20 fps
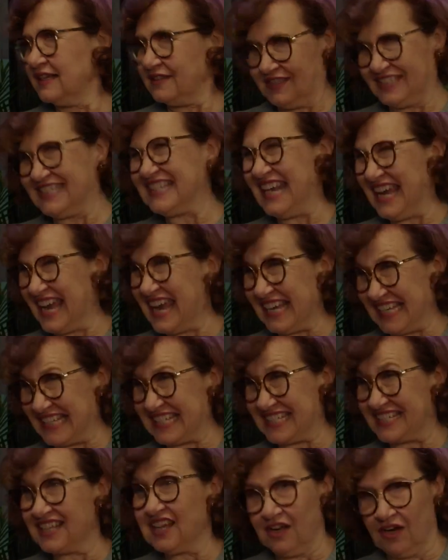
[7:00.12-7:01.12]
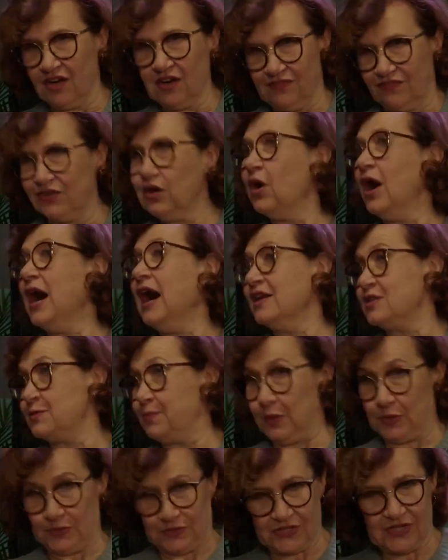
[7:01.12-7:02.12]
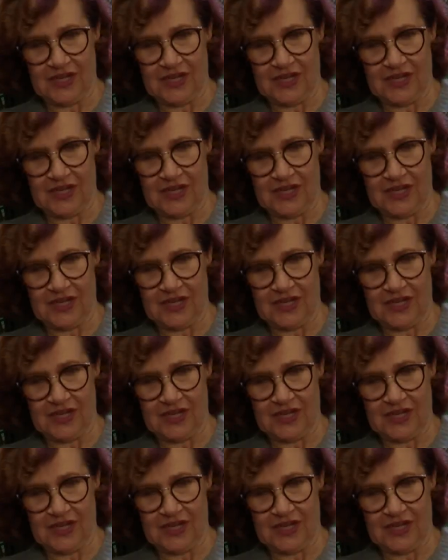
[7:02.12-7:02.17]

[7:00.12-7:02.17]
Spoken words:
the ex of her husband.